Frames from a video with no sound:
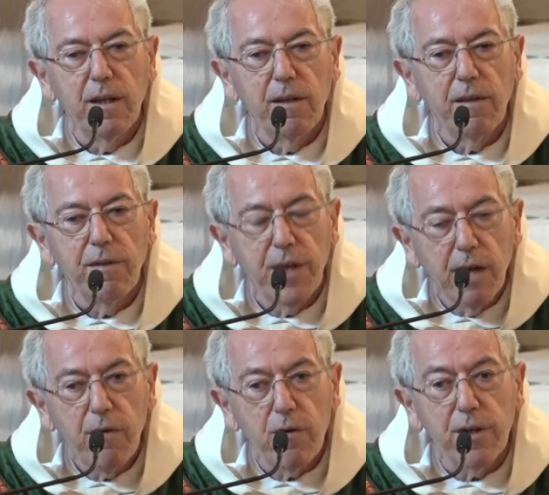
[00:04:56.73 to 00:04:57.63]
The
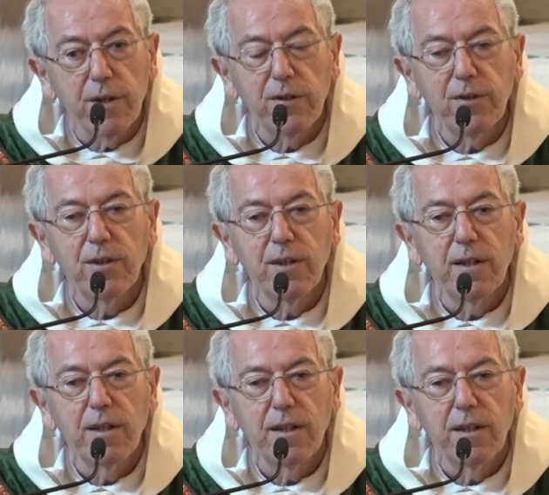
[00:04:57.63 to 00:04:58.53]
other is
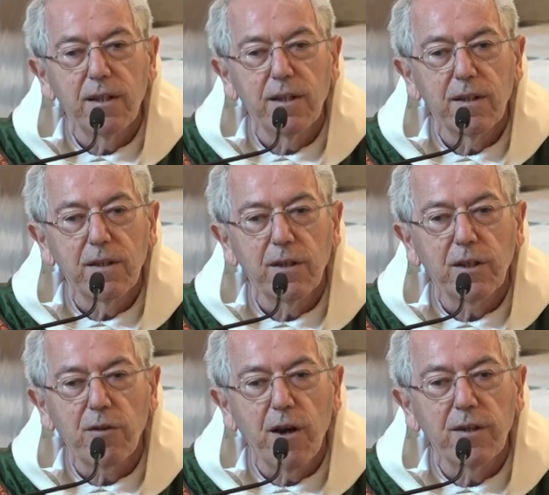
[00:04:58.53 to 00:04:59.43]
that
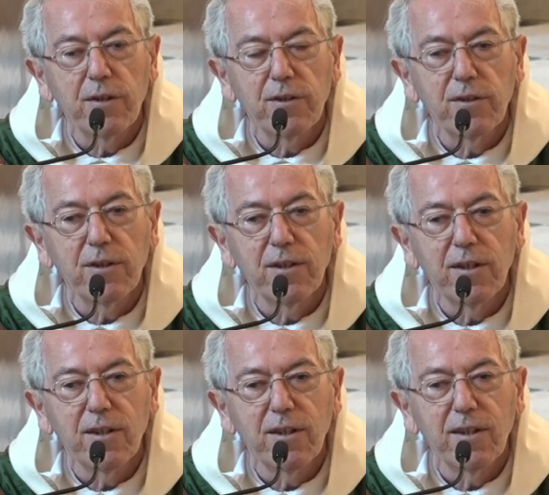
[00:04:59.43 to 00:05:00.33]
Christ
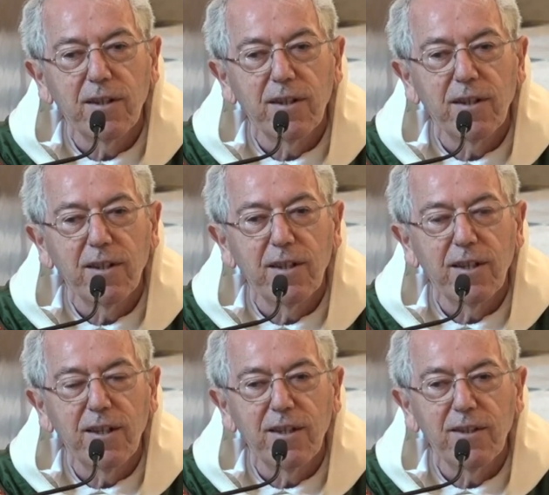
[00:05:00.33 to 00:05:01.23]

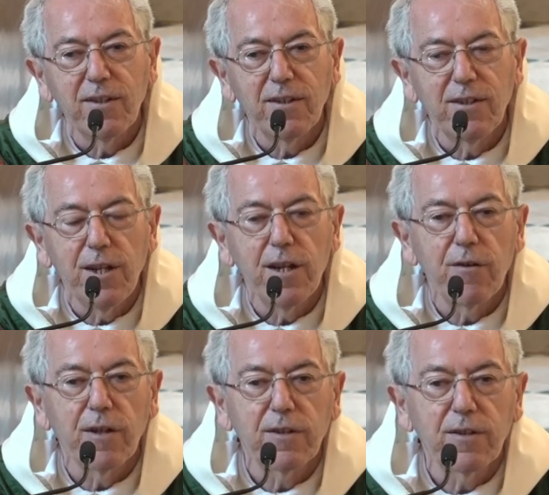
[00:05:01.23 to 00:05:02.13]
is near
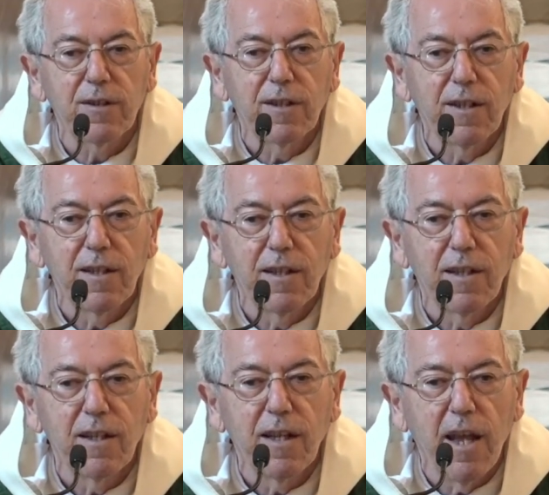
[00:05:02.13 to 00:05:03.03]
us
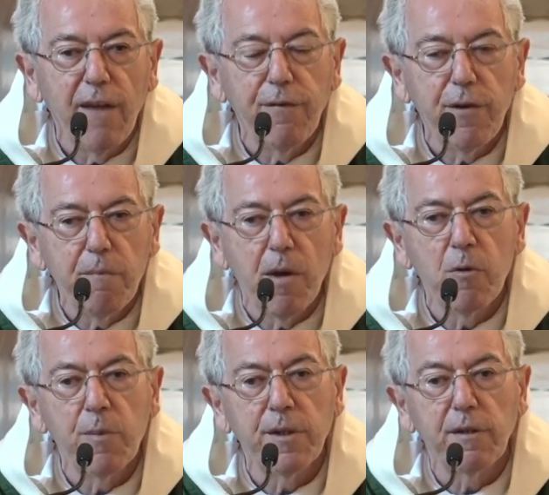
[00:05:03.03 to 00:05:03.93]
every moment of